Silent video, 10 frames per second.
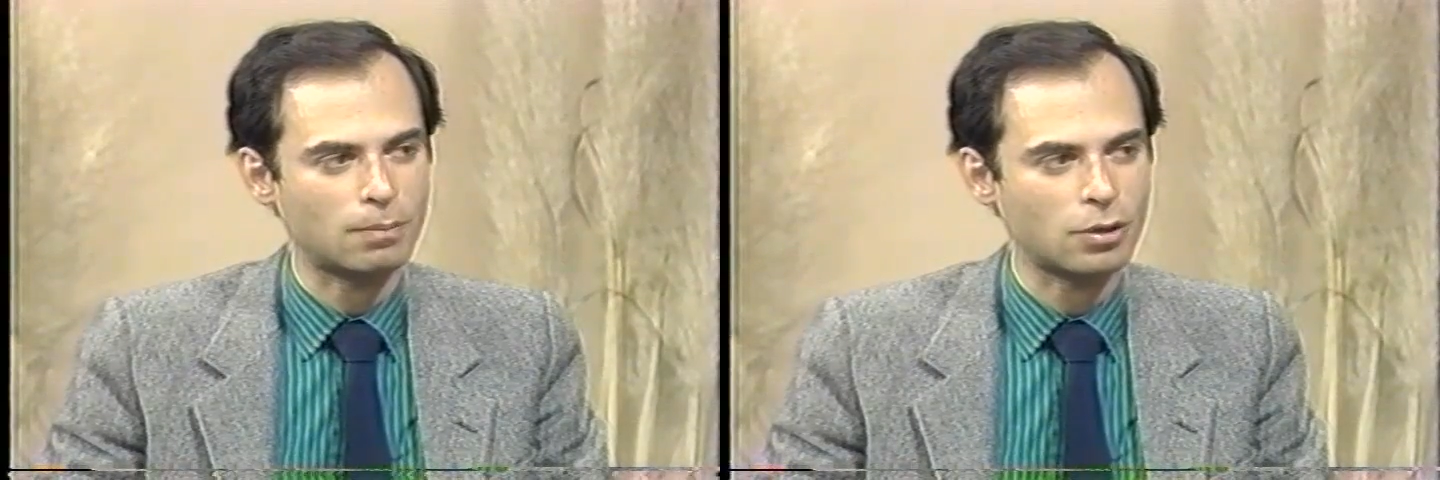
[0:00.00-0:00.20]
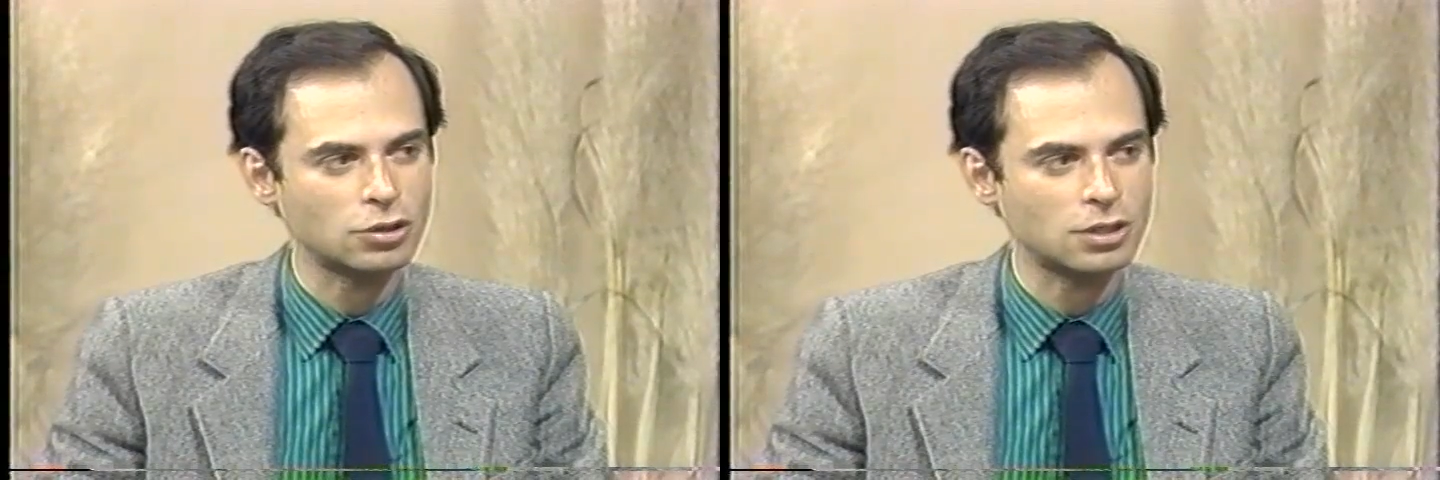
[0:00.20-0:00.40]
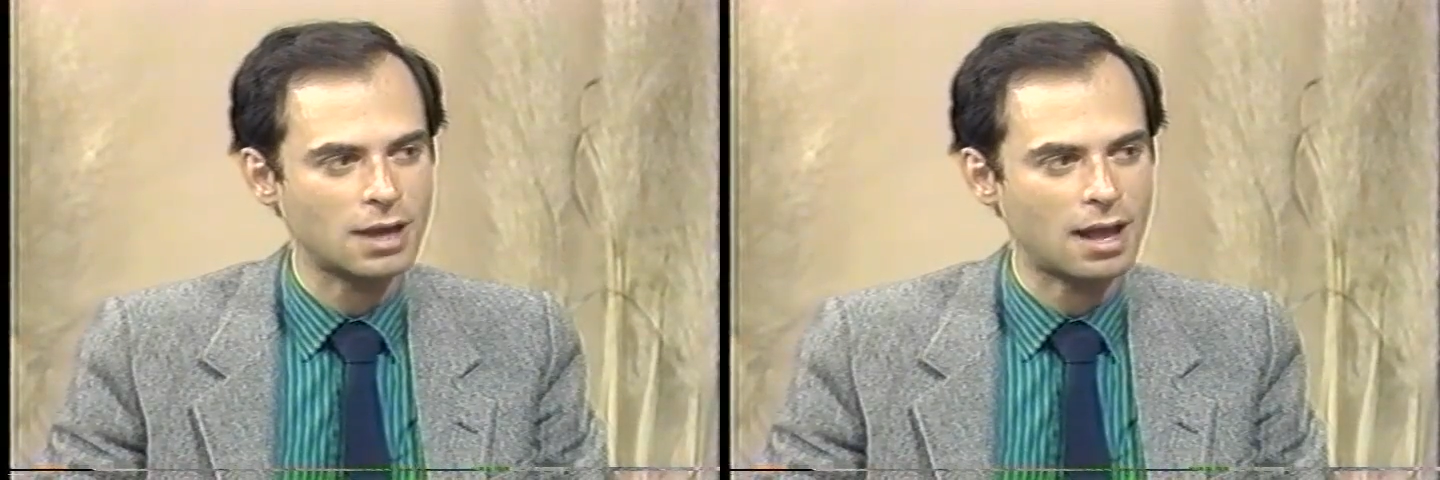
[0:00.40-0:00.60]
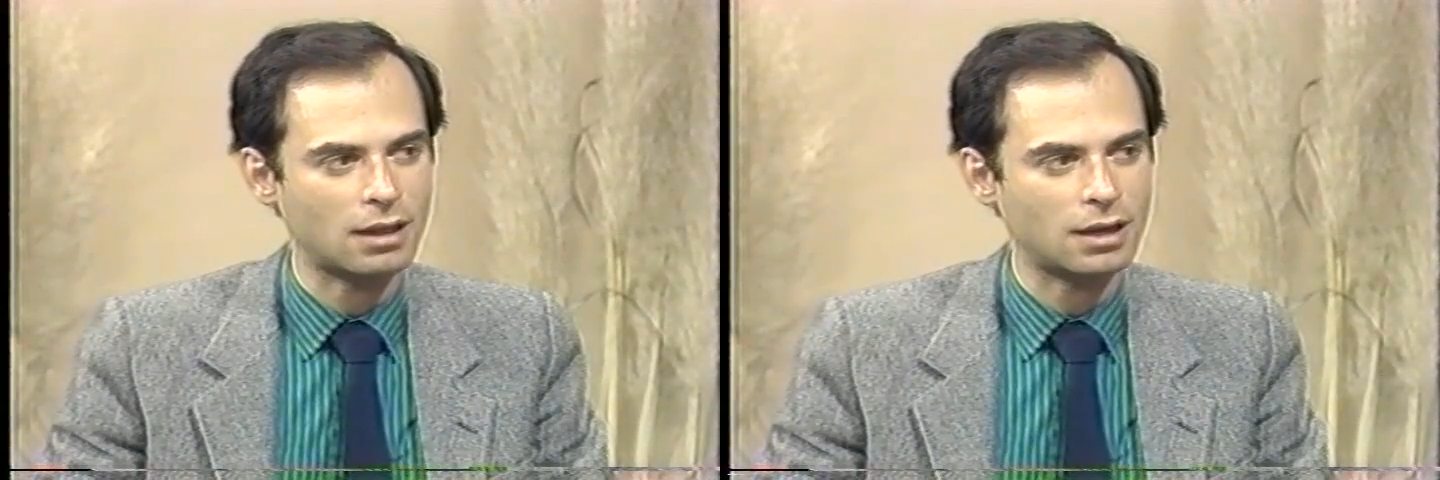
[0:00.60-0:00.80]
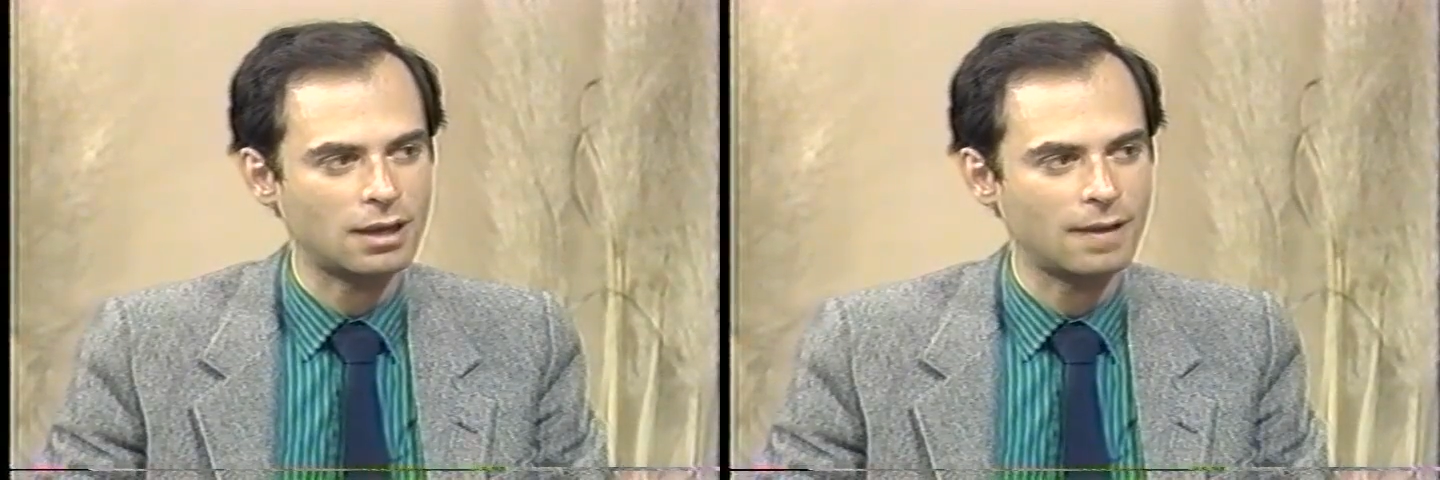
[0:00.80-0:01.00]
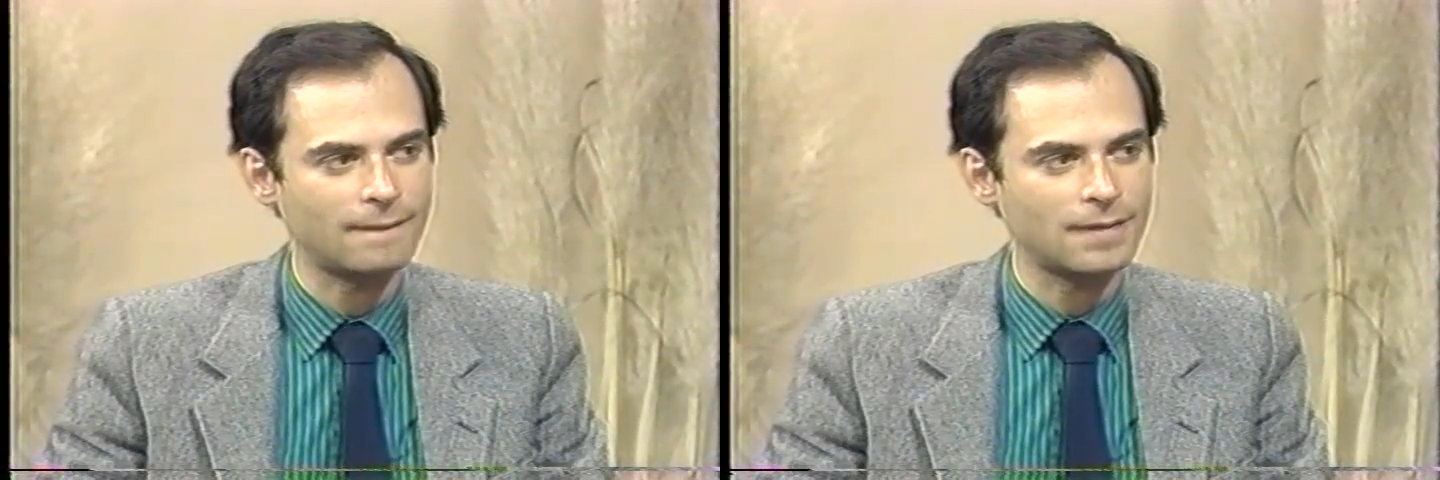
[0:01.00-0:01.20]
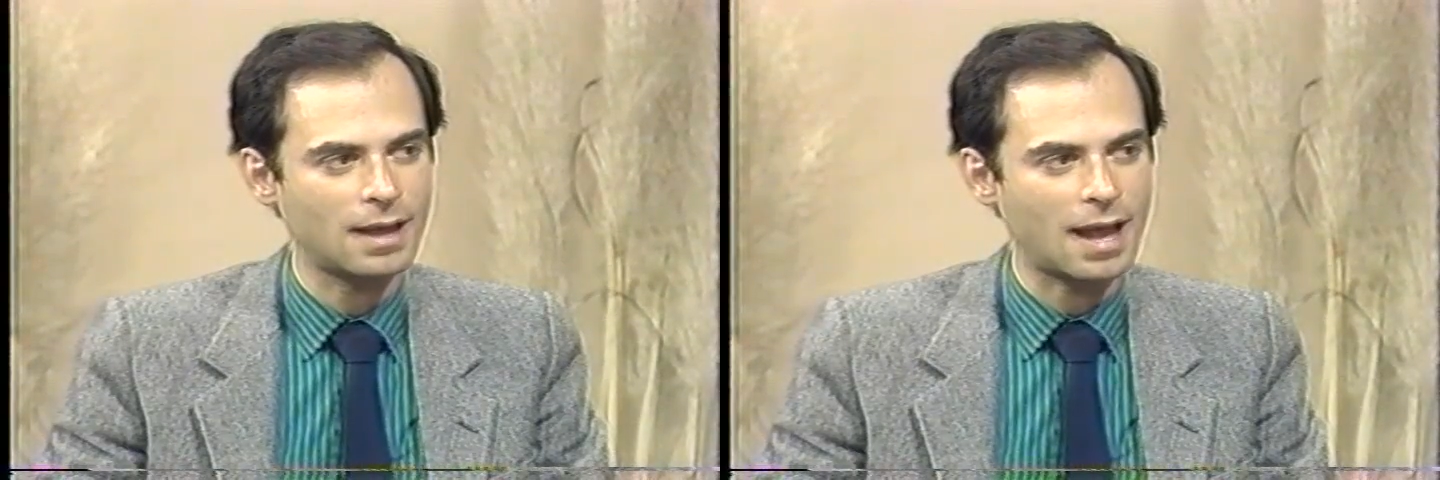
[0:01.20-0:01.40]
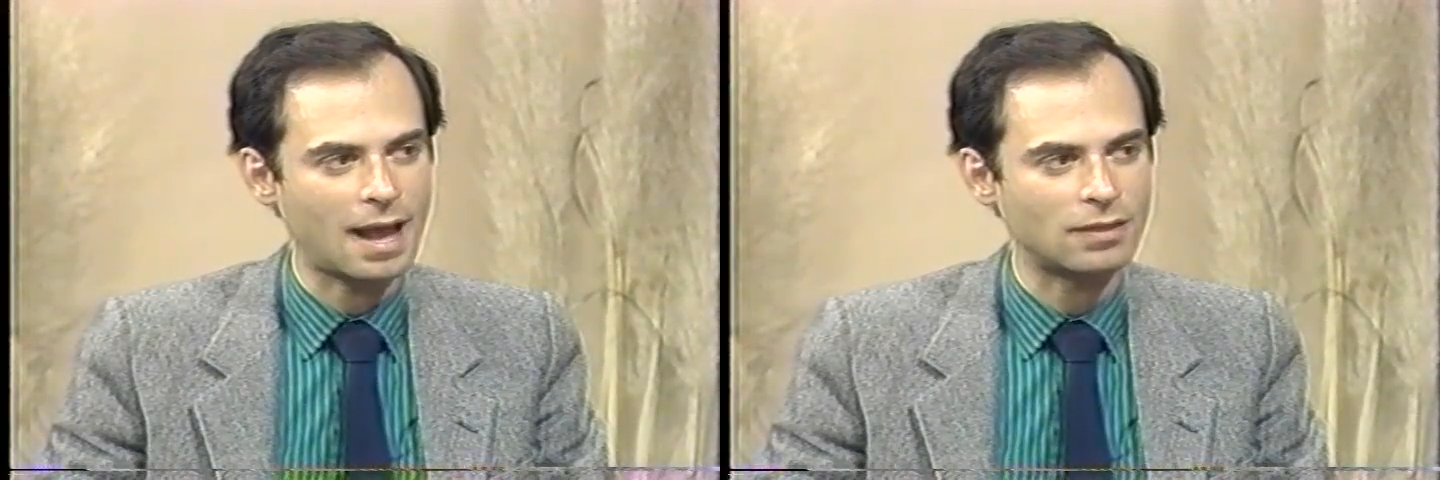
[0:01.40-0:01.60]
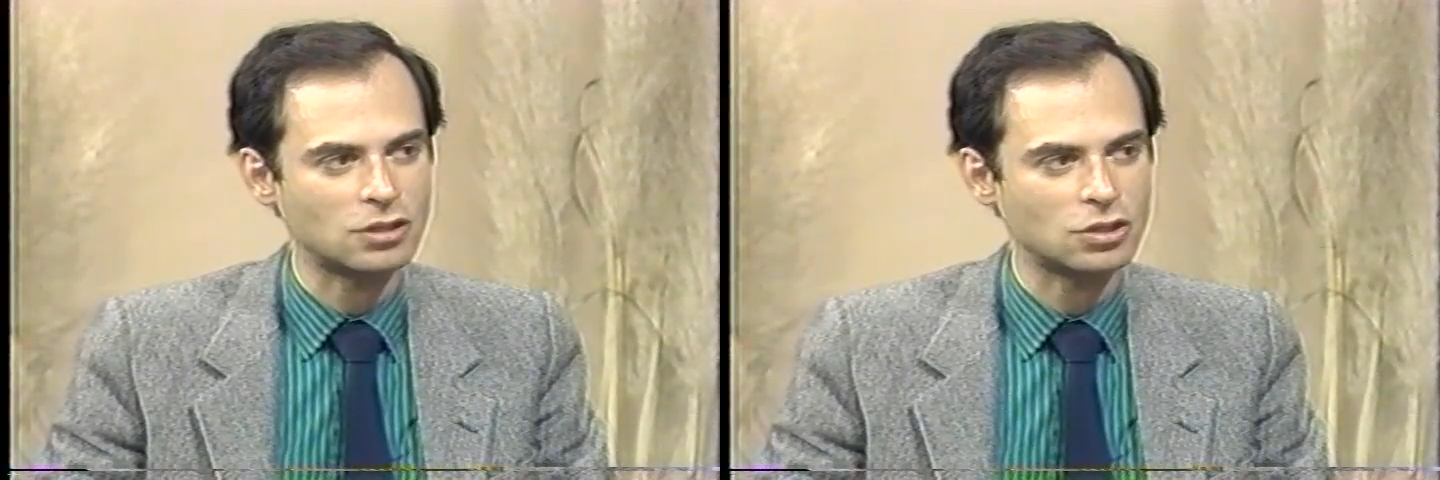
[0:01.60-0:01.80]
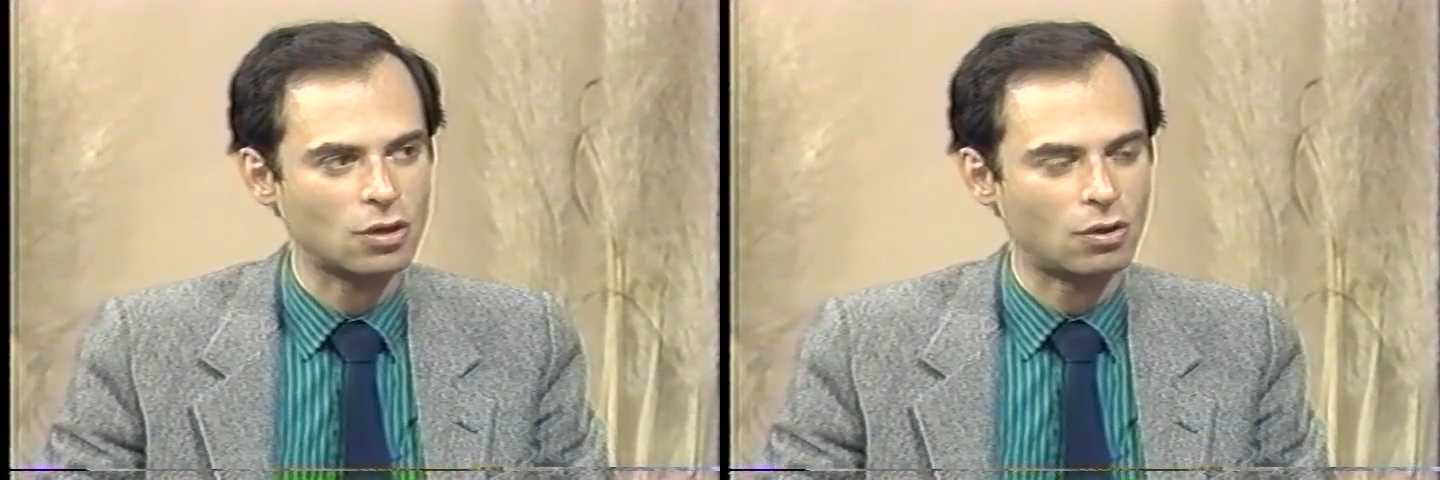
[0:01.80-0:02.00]
personality and
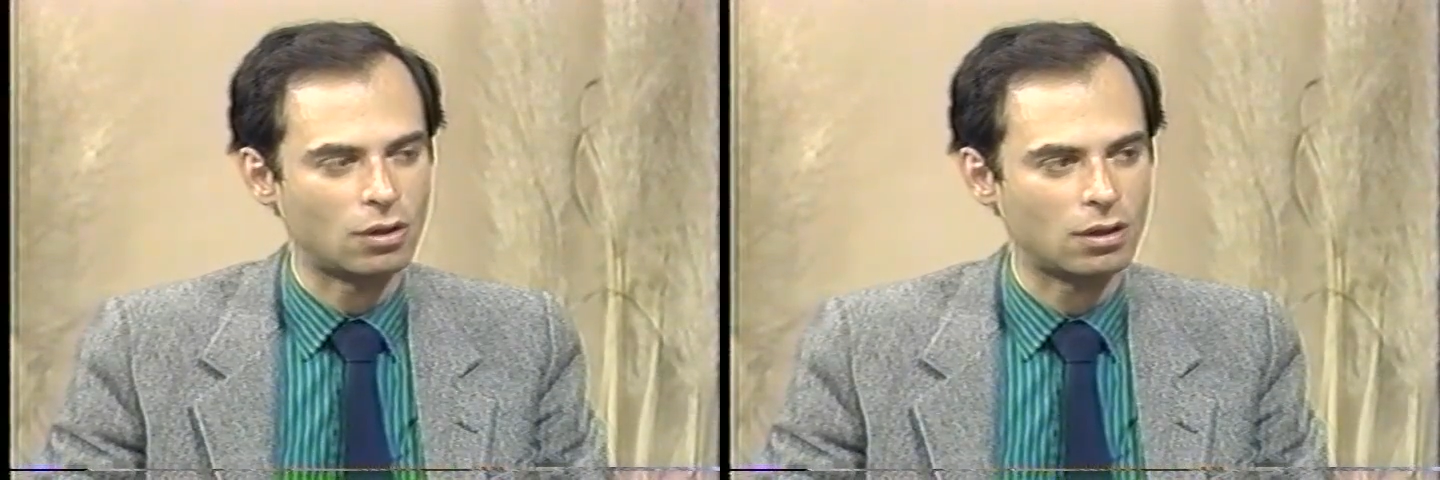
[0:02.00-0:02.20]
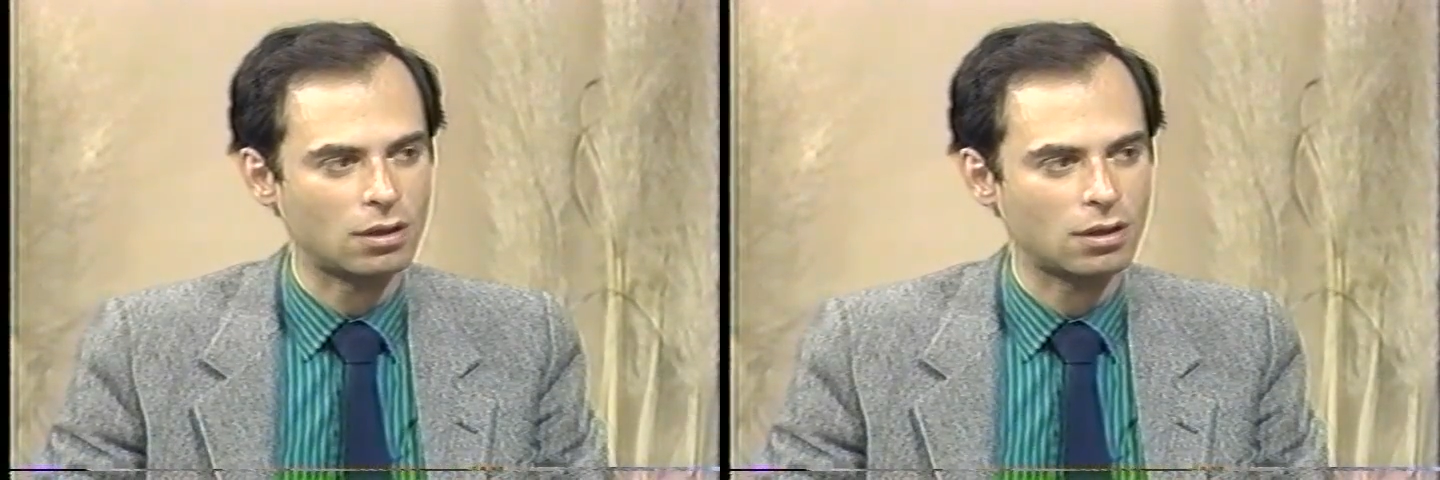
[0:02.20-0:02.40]
the soul